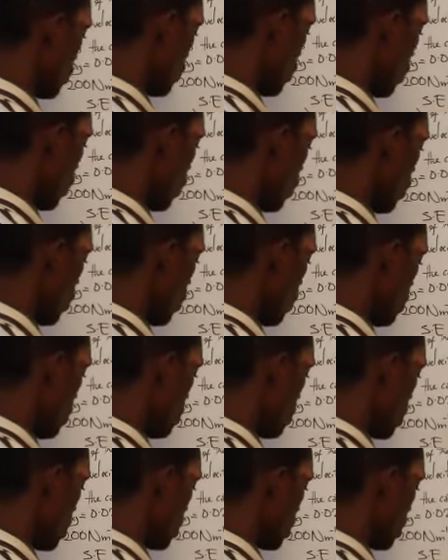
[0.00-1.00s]
4
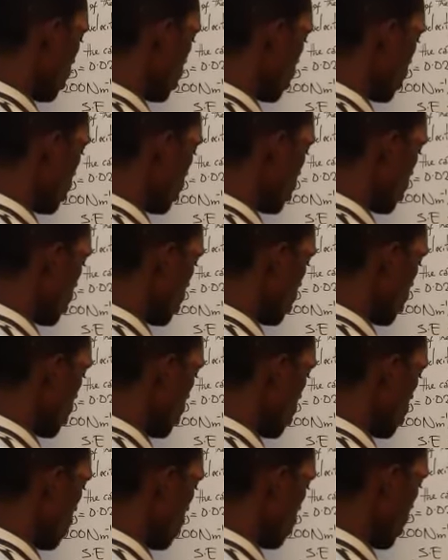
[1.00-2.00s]
meters
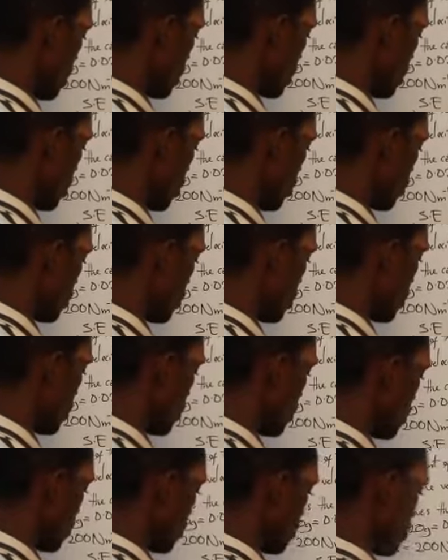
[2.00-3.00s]
per second.
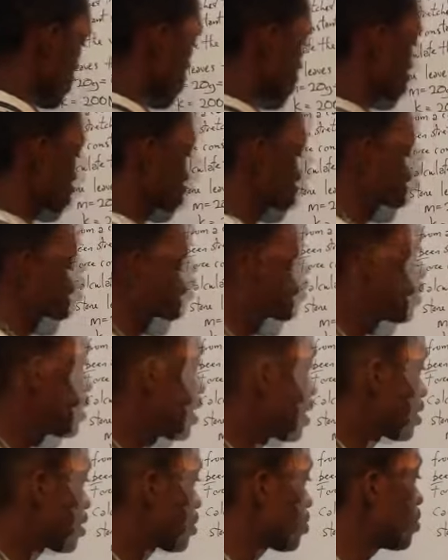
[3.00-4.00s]

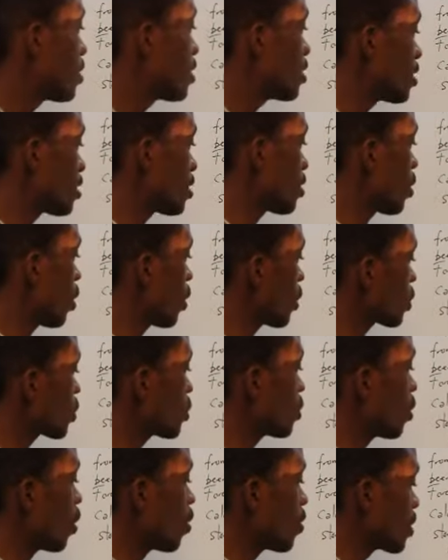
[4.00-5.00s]
Yes, please
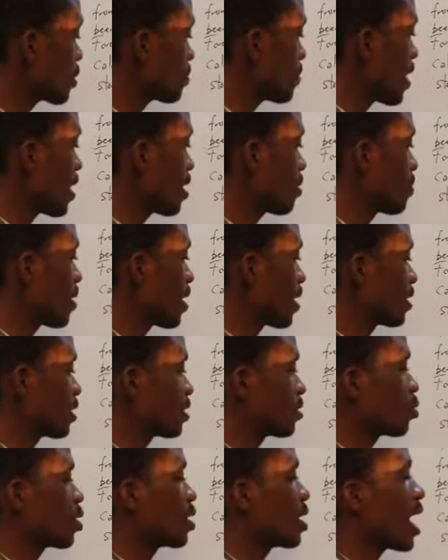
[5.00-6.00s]
also always bear in
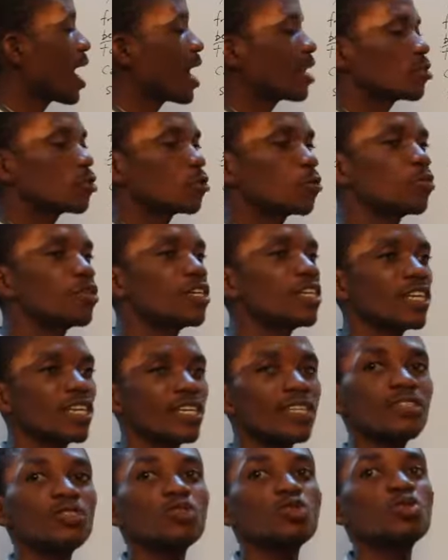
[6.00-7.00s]
mind, we had to bring
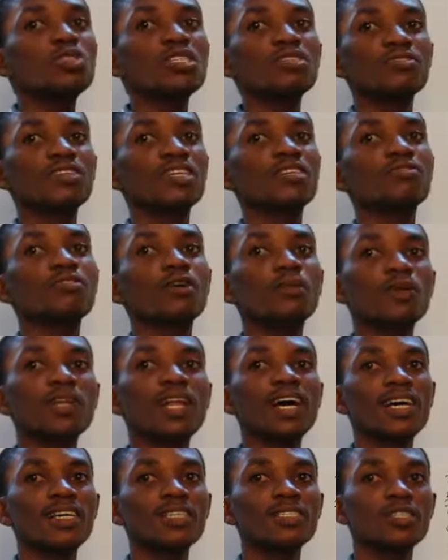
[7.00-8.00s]
in two different
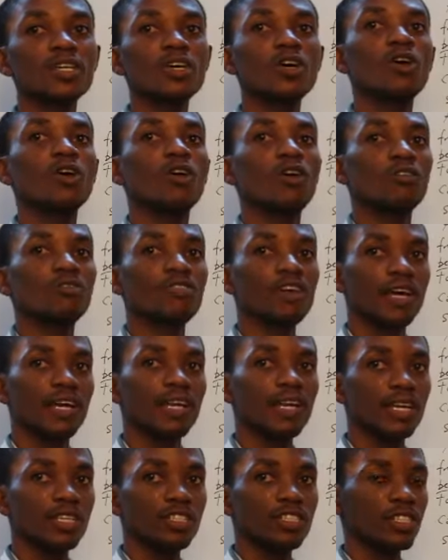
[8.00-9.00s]
formulas of
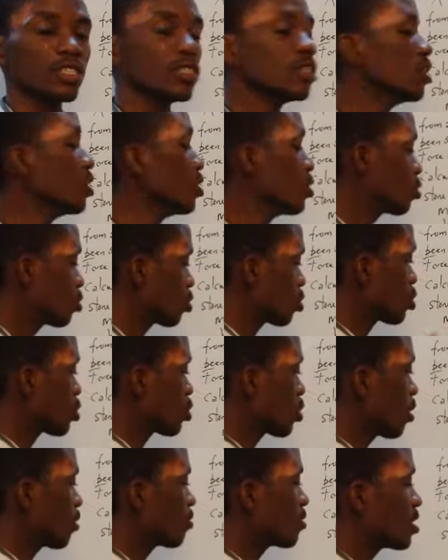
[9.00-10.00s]
energy to
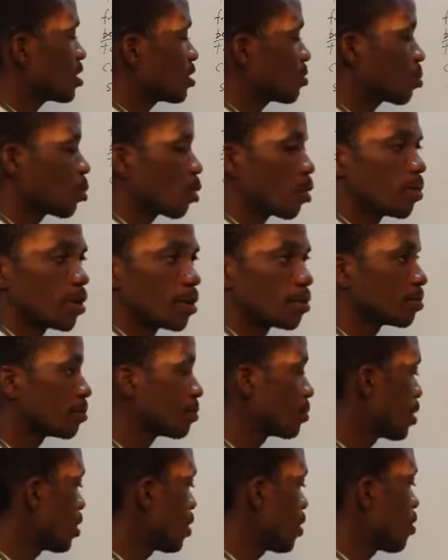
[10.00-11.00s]
solve this problem.
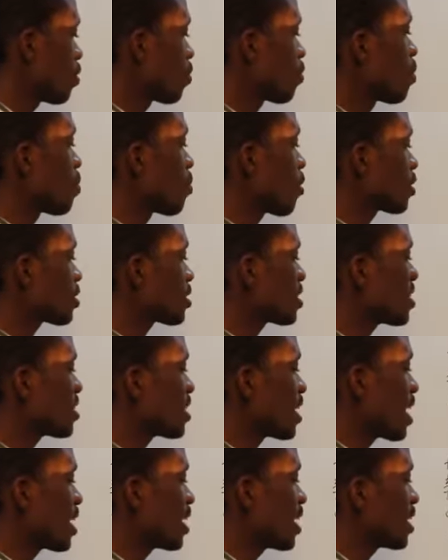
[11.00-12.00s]
We brought in
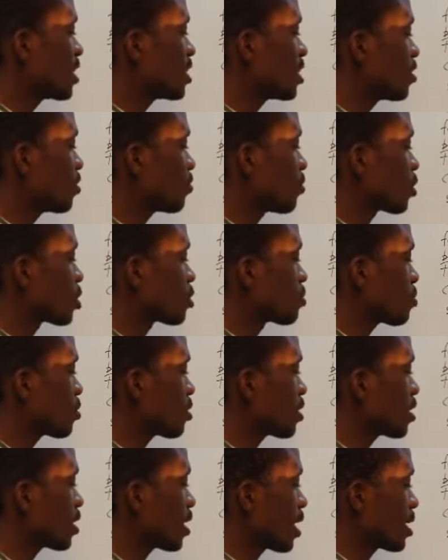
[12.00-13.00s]
the energy for
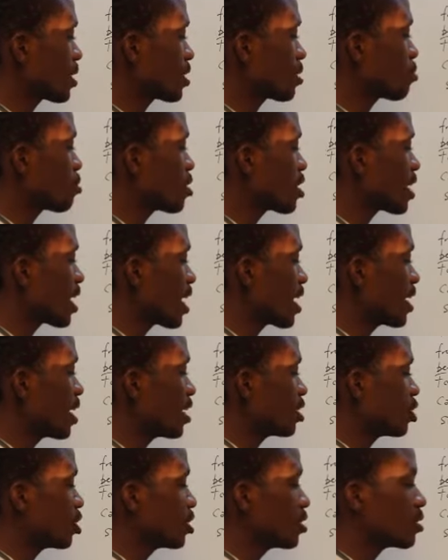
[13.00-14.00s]
spring
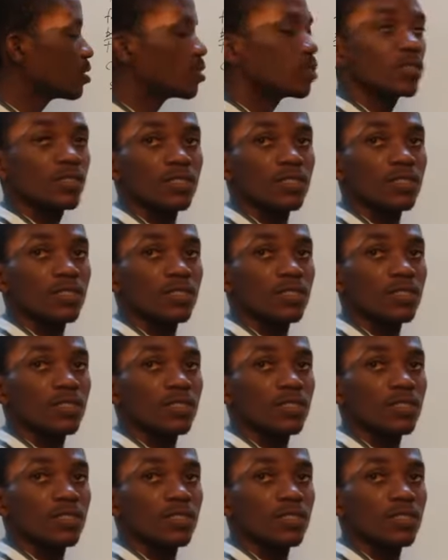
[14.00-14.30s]
energy,